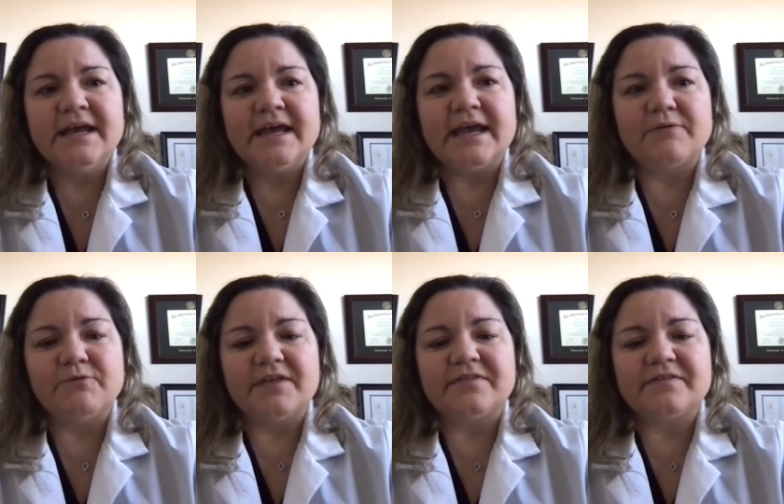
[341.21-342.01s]
and
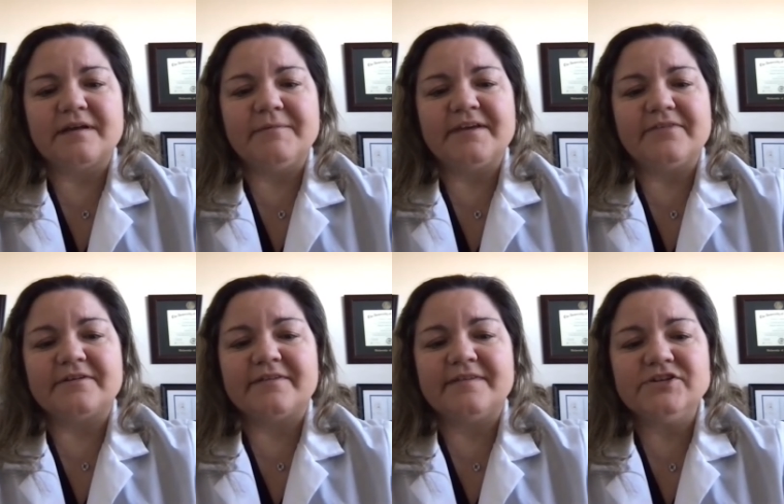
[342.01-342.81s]
with some of the other
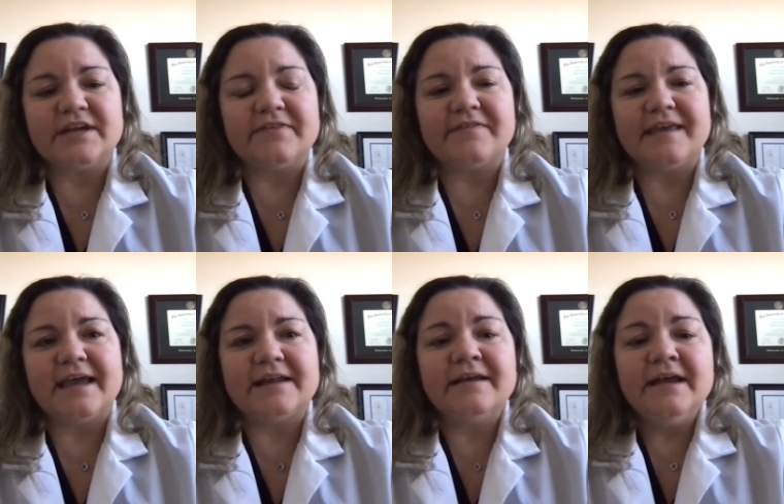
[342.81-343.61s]
decisions
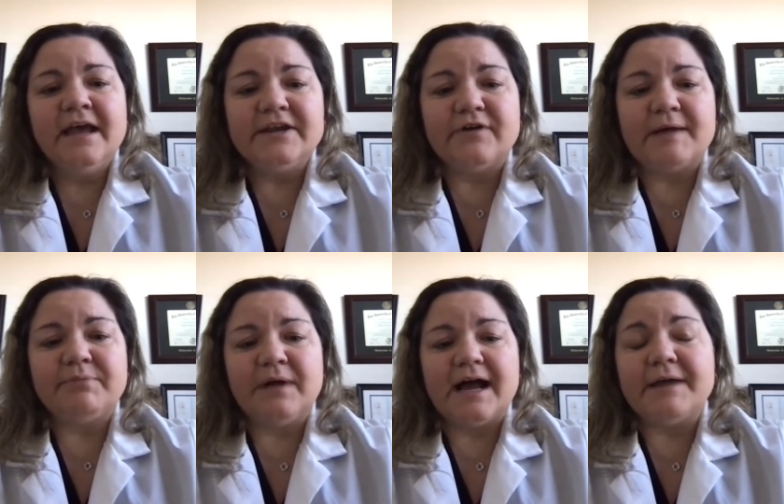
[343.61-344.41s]
and you know i,
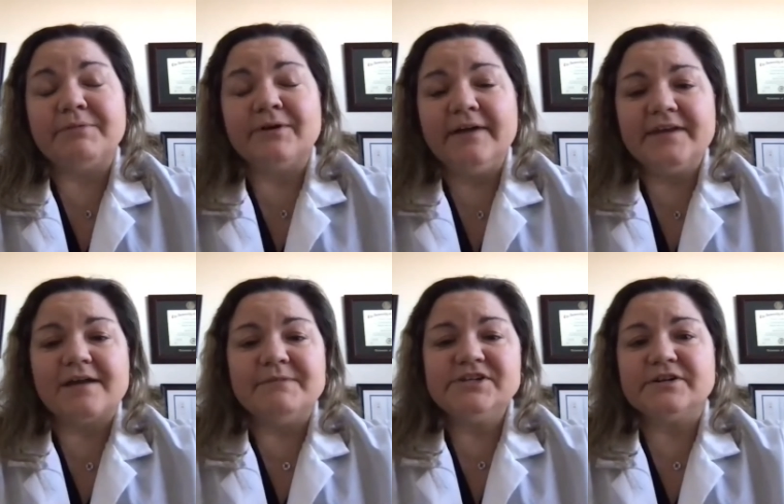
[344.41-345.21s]
I applaud the
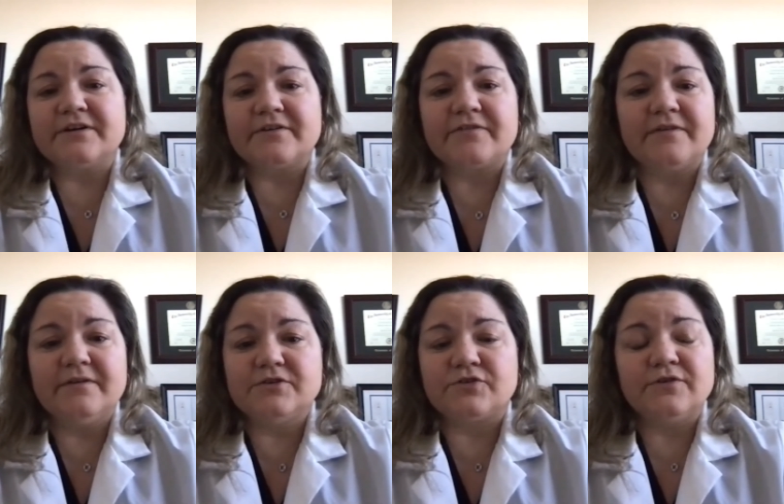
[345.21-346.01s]
commissioners
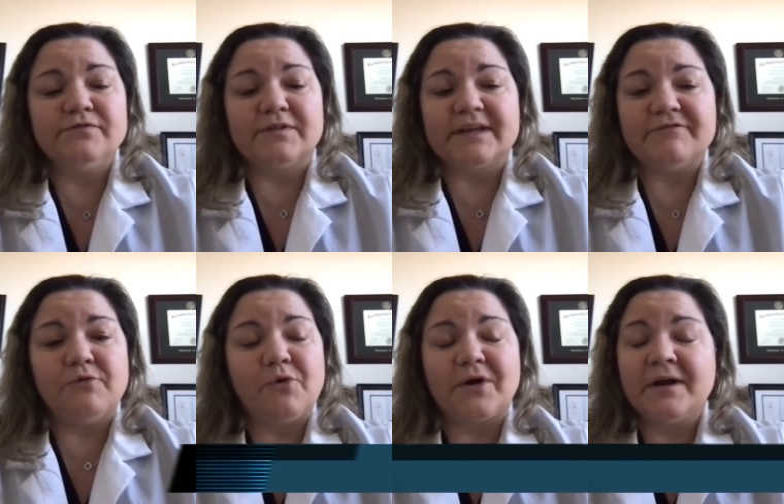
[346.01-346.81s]
truthfully
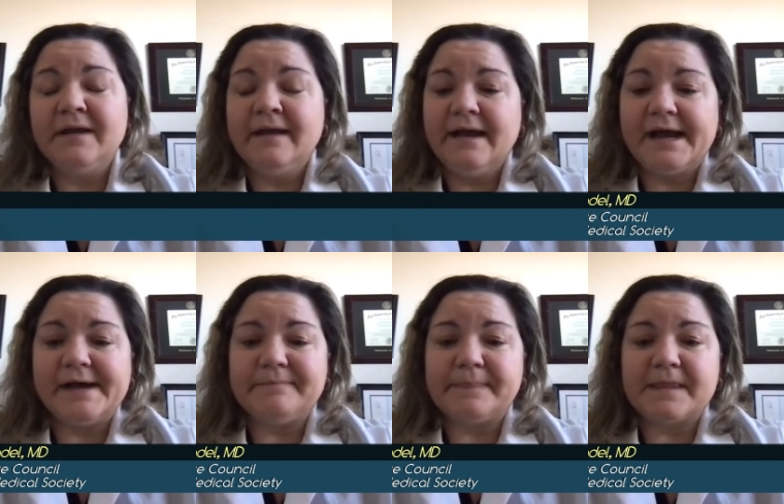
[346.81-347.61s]
for
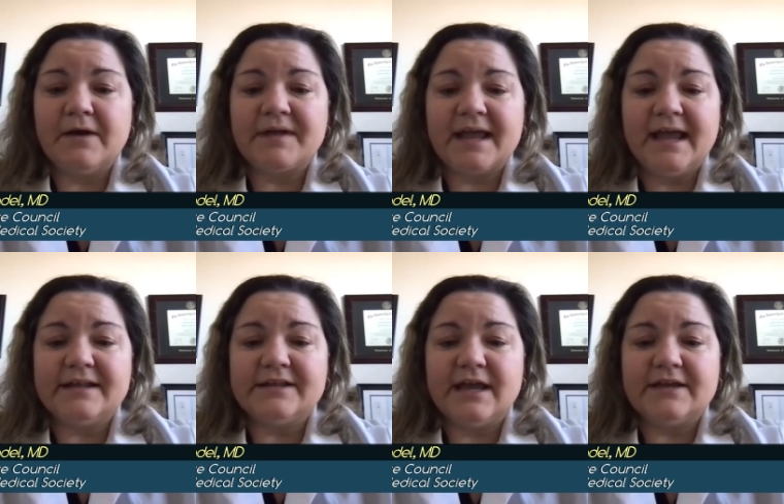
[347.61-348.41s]
um, going ahead
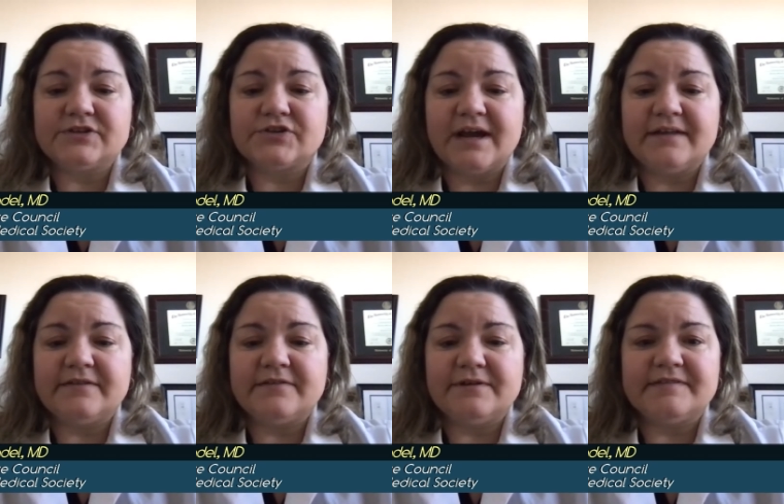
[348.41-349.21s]
and, and trying to
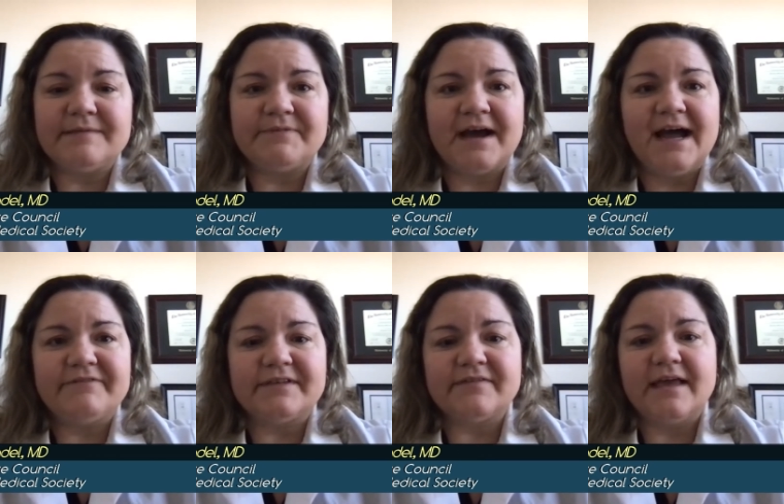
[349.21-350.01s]
do a deep dive
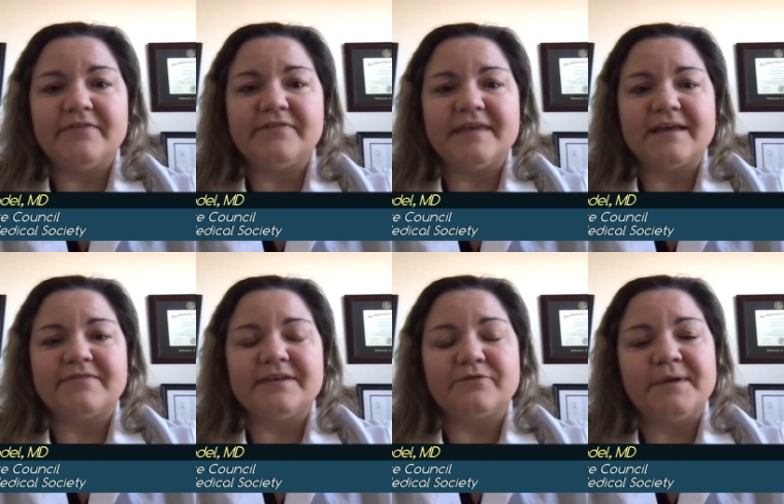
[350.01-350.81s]
and, and seeing if
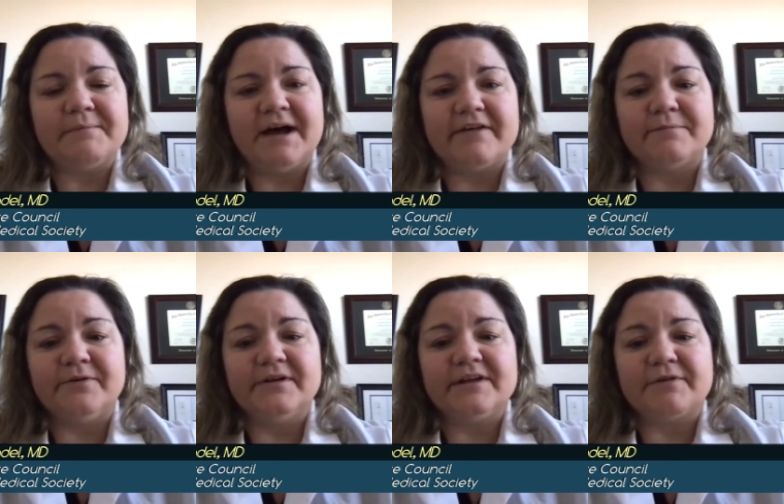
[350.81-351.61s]
this would be a
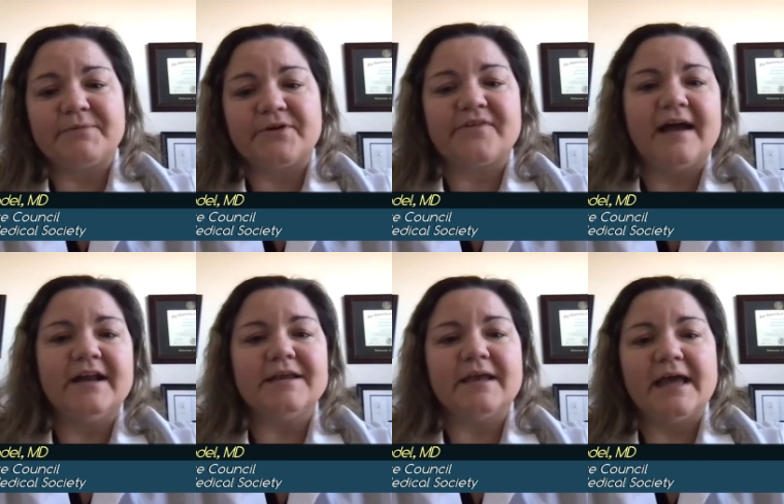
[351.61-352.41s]
possibility for Berks
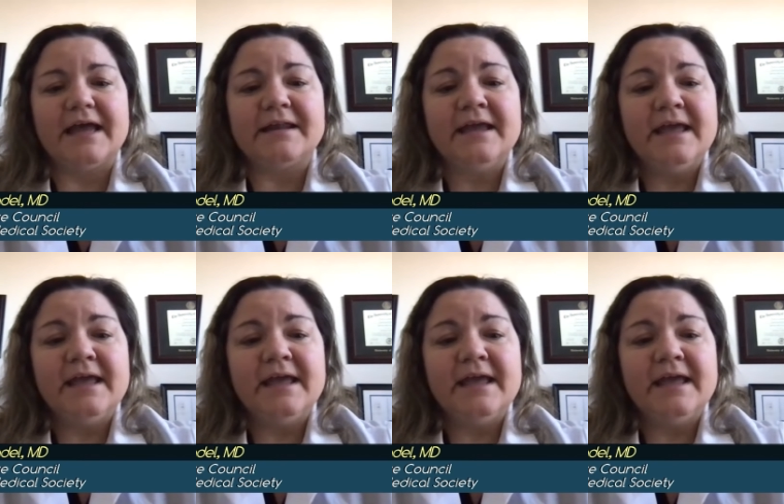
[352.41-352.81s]
County. And,